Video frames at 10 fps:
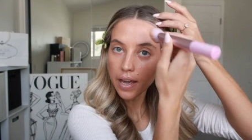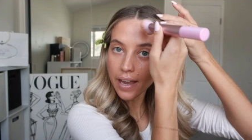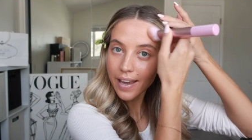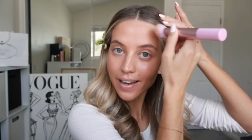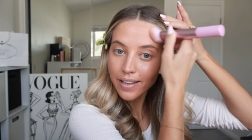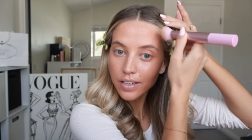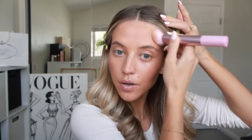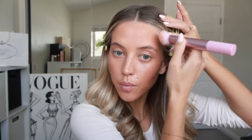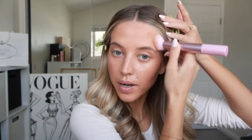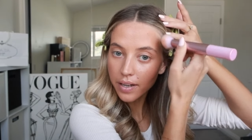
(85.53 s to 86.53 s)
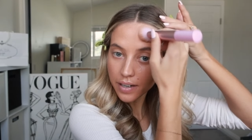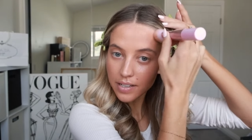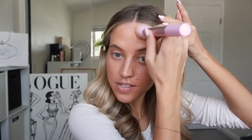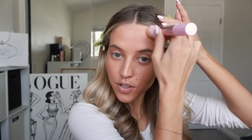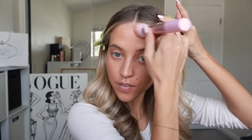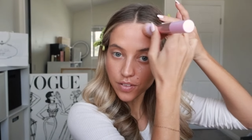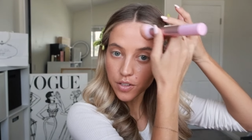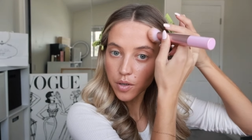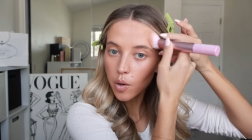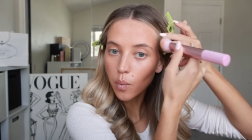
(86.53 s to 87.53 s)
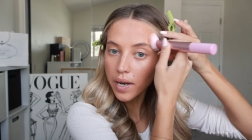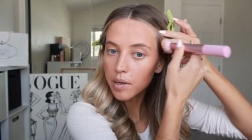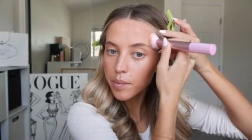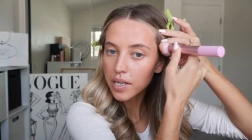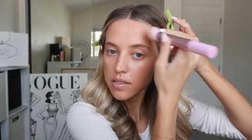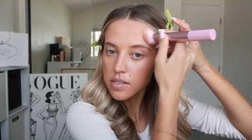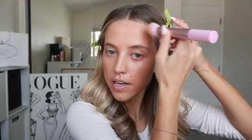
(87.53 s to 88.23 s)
And Wyatt and I still have to do our wedding bands.